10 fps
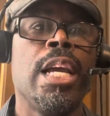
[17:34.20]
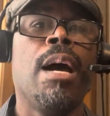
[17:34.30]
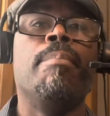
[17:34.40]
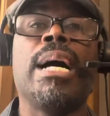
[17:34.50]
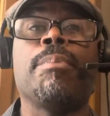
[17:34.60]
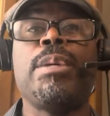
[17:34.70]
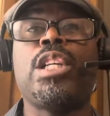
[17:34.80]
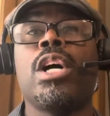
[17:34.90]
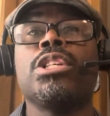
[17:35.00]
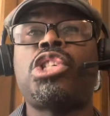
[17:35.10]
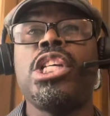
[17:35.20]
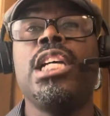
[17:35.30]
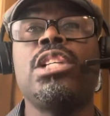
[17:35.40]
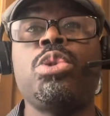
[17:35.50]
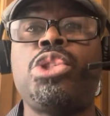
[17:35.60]
But because she
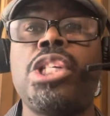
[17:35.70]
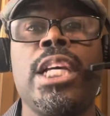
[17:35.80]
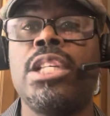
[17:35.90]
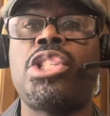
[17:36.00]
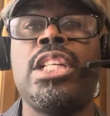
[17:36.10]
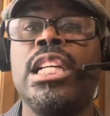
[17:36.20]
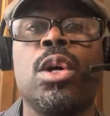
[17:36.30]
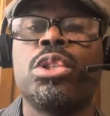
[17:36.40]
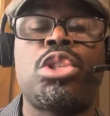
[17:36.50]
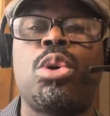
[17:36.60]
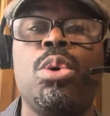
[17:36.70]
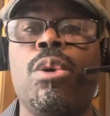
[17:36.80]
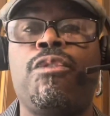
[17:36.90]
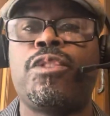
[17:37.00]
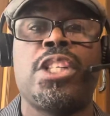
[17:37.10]
is who she is, she didn't go to
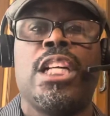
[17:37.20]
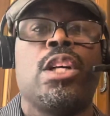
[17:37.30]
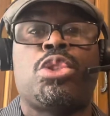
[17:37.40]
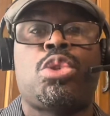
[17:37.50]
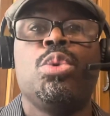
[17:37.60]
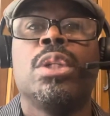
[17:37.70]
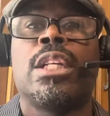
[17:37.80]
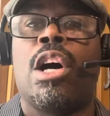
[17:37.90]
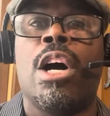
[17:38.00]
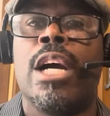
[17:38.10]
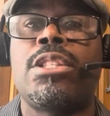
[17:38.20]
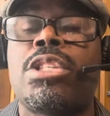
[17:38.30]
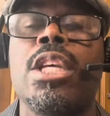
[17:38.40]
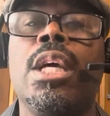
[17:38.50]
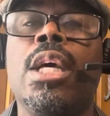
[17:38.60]
school. She didn't go to school of the
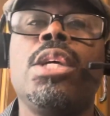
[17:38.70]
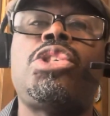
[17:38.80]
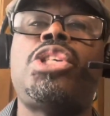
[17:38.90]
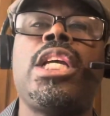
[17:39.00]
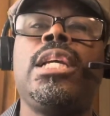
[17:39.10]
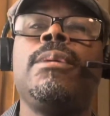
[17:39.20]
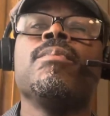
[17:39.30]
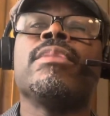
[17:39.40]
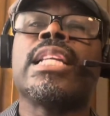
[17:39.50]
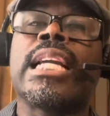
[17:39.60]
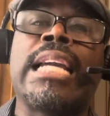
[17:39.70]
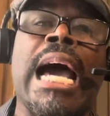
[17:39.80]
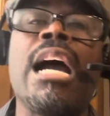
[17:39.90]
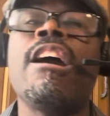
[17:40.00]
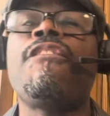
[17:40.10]
arts. She
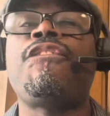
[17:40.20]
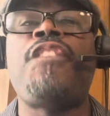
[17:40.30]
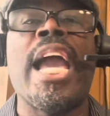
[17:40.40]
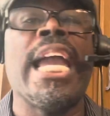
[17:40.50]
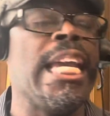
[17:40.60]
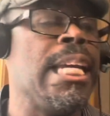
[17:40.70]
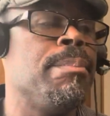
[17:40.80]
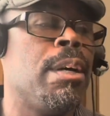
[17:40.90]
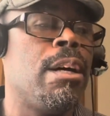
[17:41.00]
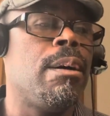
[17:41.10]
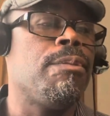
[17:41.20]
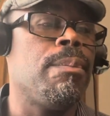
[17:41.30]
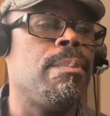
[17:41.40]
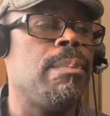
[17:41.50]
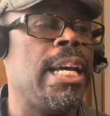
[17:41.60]
got her fame
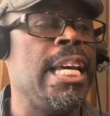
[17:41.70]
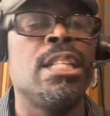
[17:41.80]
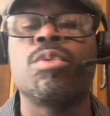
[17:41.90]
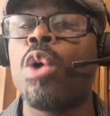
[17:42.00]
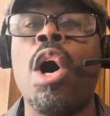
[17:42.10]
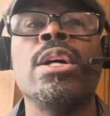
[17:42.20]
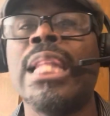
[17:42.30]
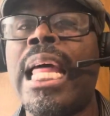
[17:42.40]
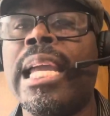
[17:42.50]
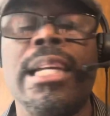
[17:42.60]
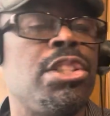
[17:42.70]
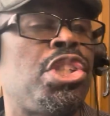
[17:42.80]
in the wrong lane.